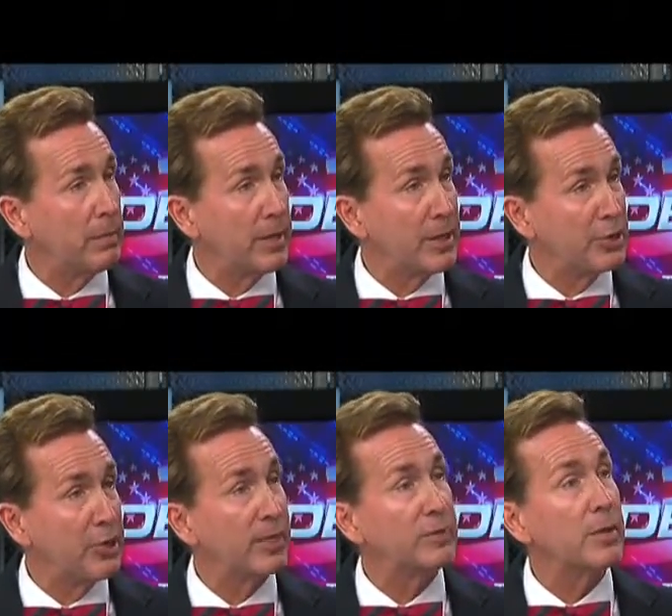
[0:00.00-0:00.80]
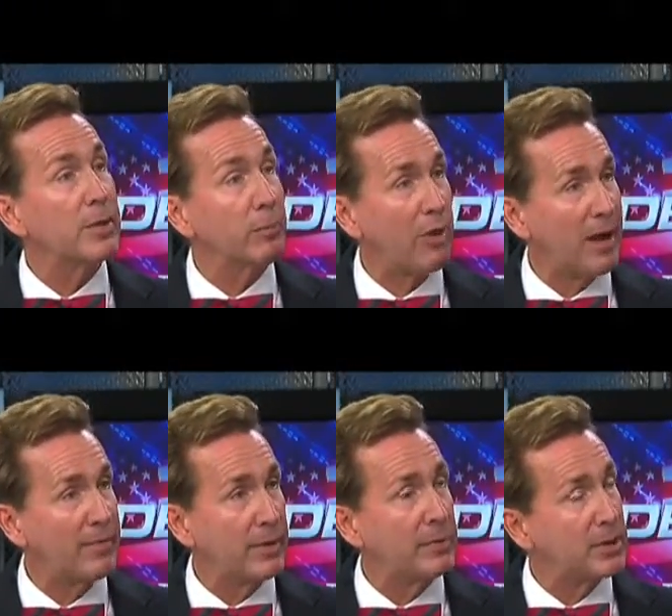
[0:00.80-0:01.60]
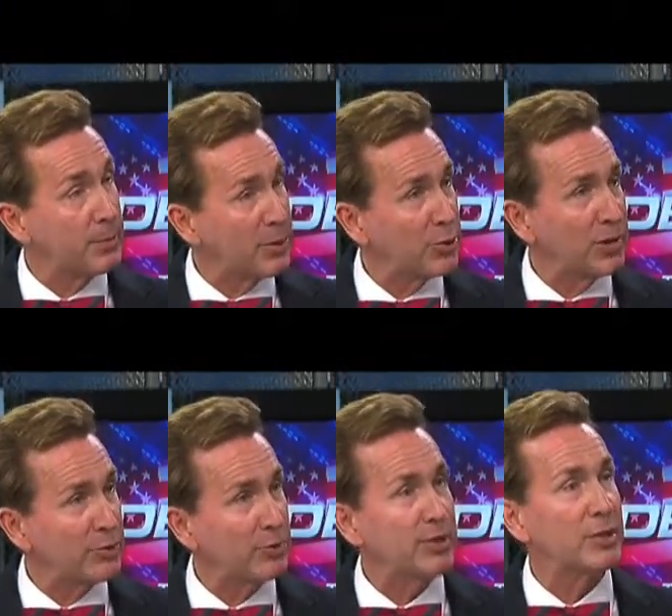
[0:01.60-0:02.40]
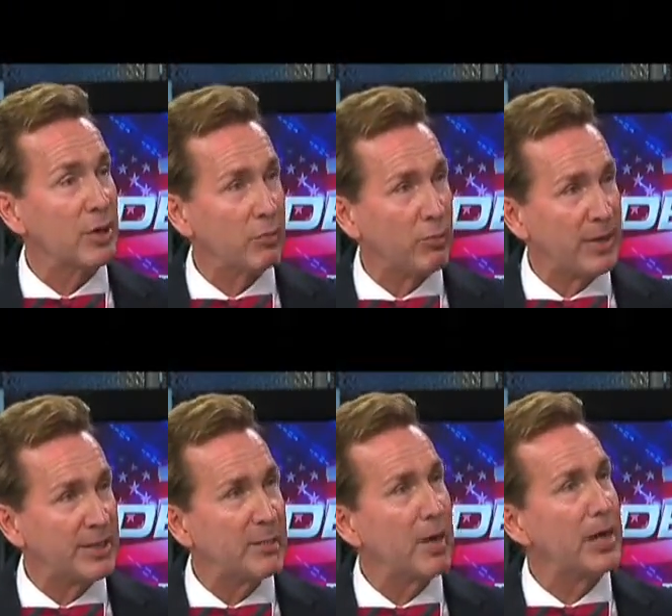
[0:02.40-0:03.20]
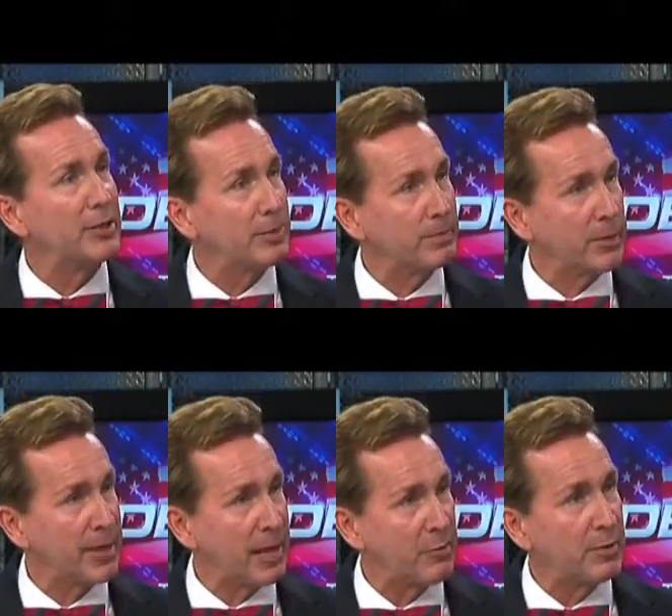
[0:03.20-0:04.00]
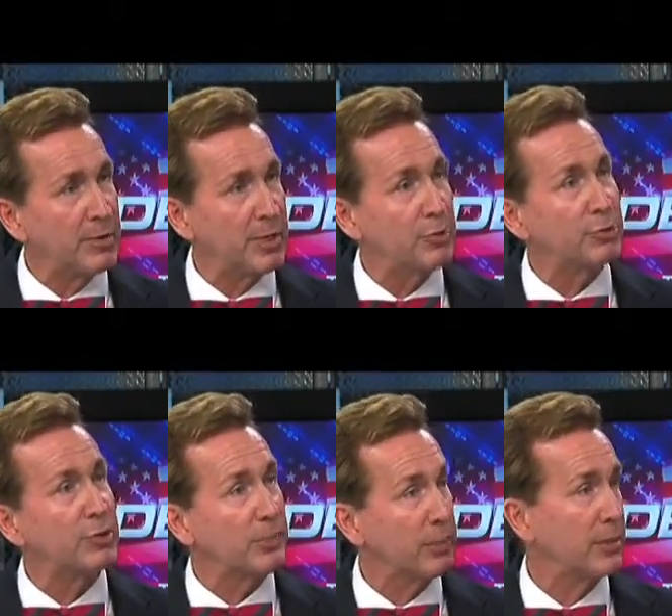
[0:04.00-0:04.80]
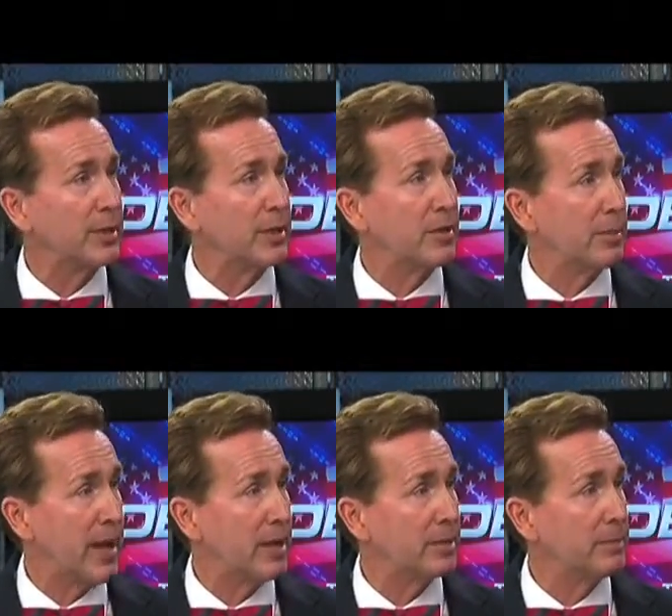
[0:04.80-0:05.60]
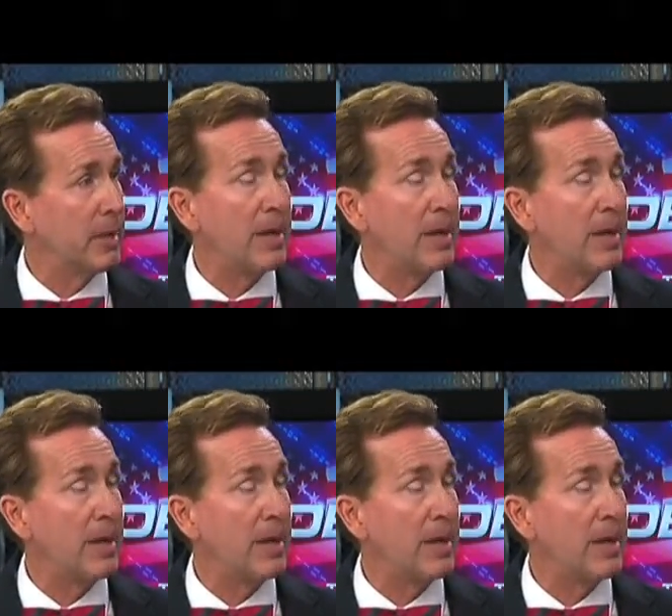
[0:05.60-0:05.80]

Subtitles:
initiatives, private special interests, raised the money to gather the signatures and put these on the ballot.